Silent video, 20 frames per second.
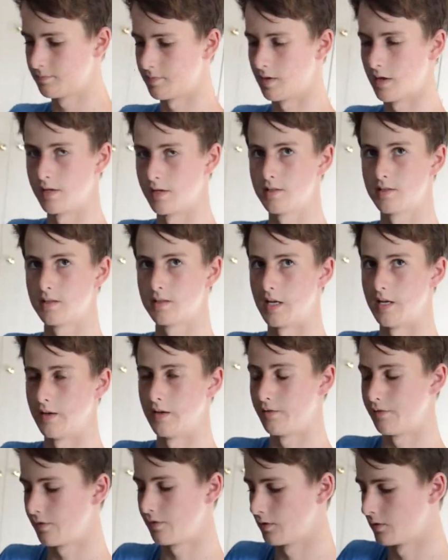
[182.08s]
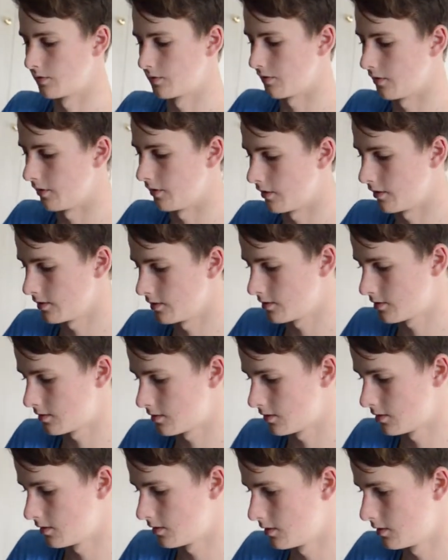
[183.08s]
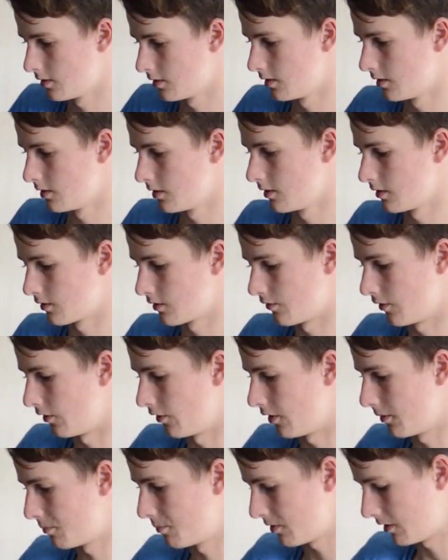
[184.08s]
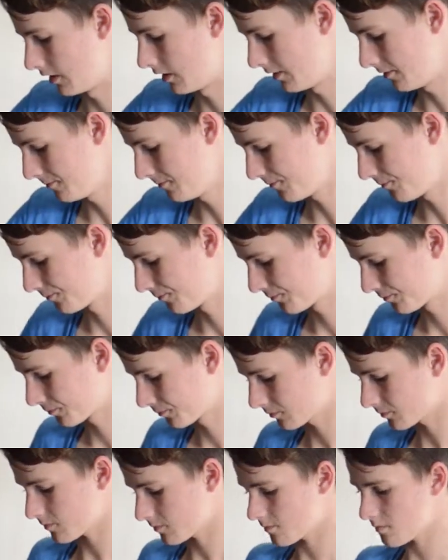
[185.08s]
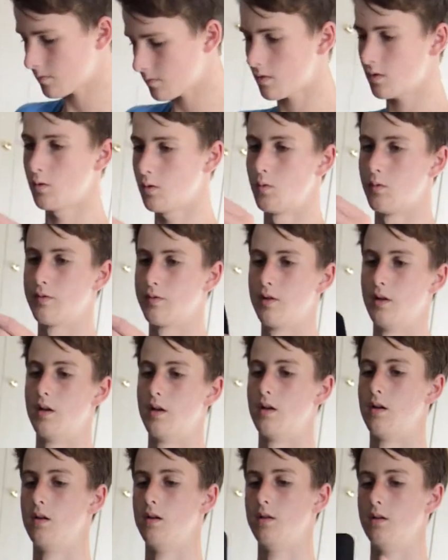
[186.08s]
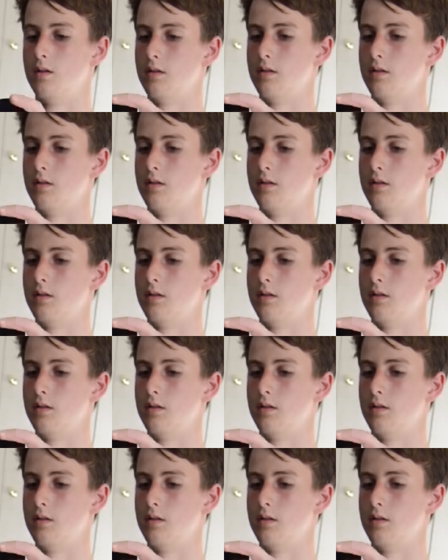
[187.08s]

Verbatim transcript: nice and it feels very nice. It's very appealing with the little